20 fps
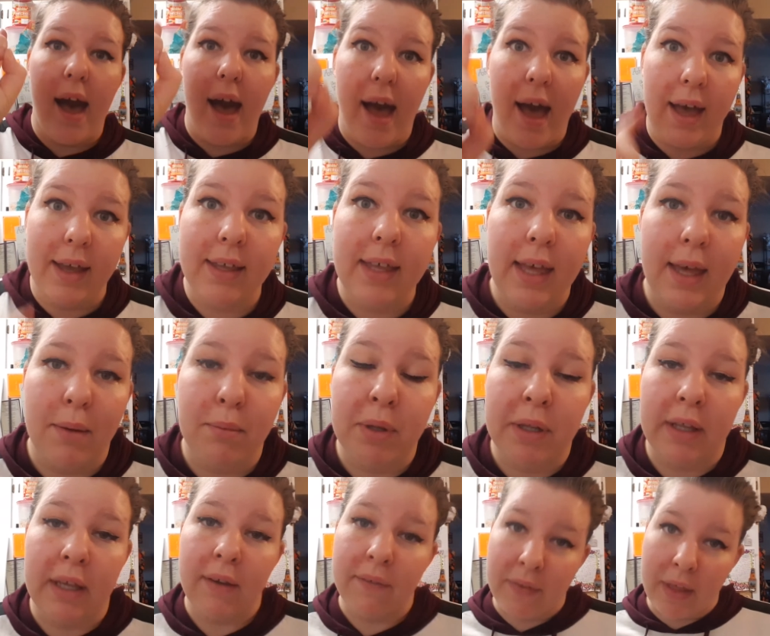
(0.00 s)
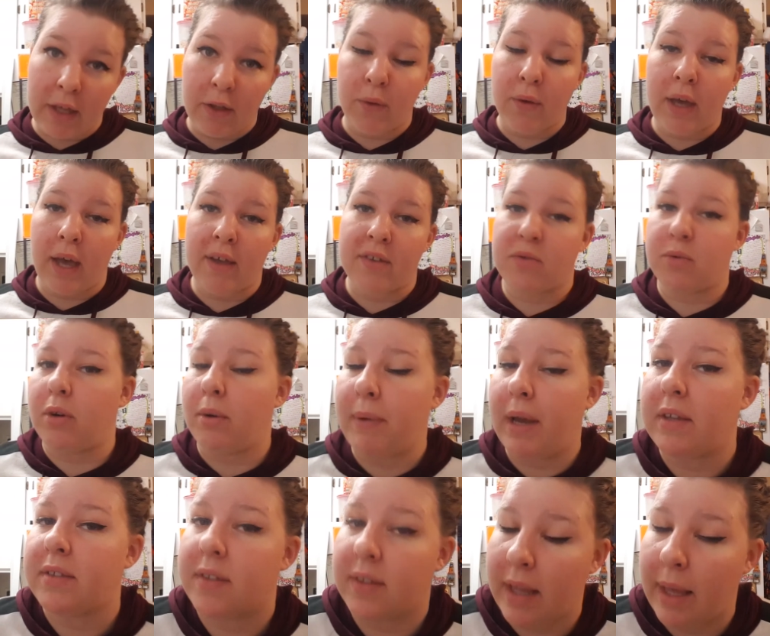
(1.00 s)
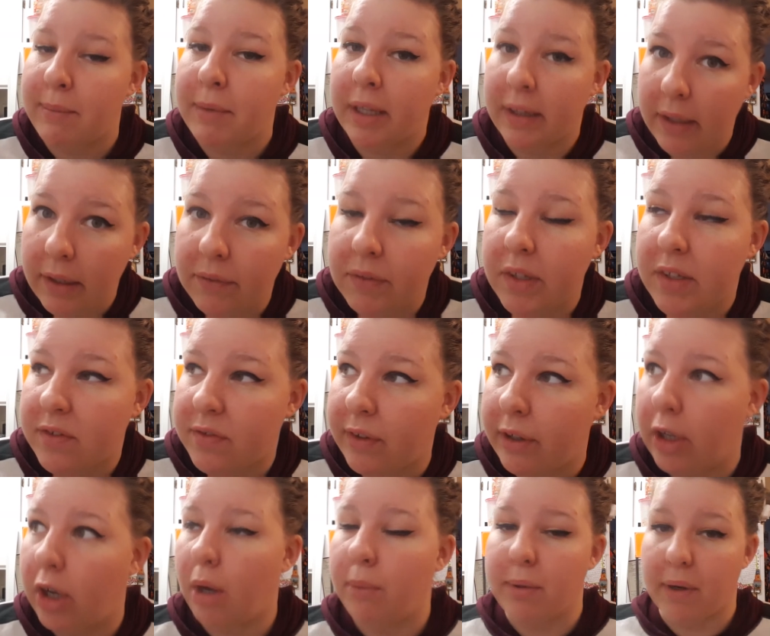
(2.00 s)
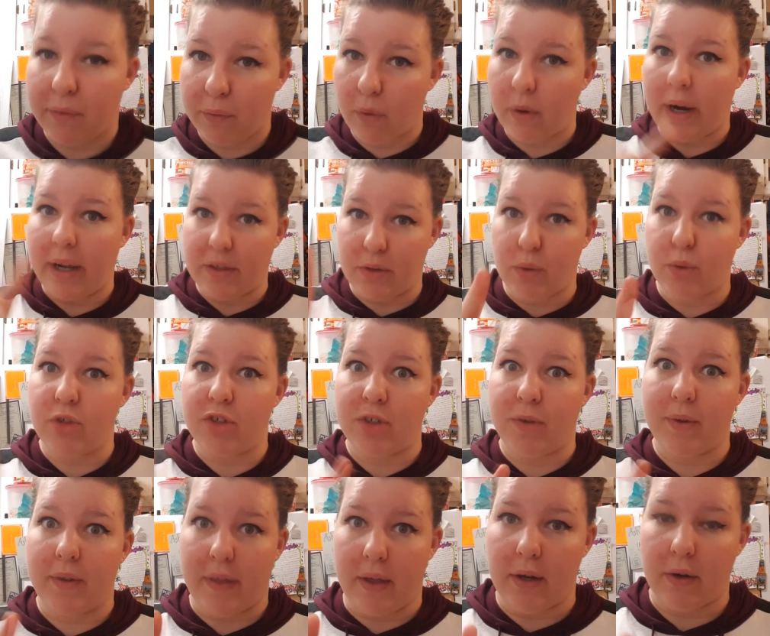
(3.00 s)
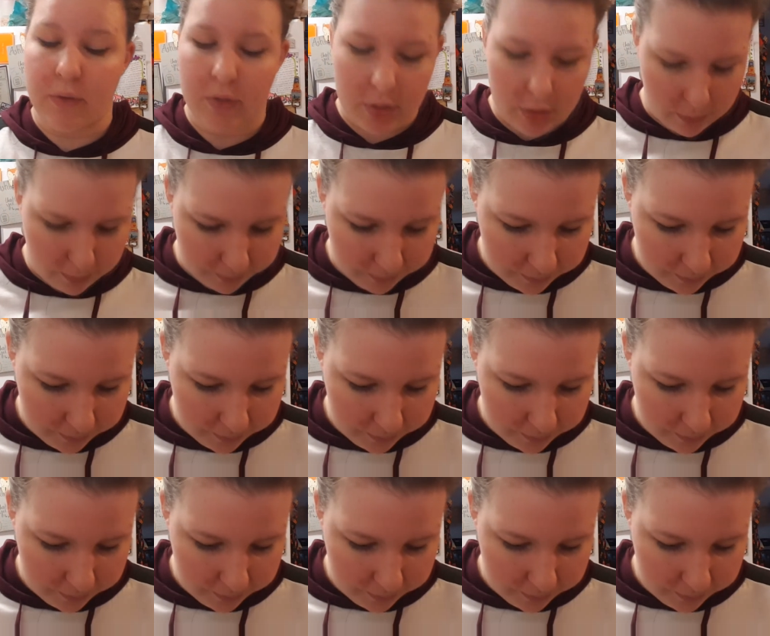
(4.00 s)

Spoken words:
I can't believe that you guys were about to let me leave this video before I told you a thing or two.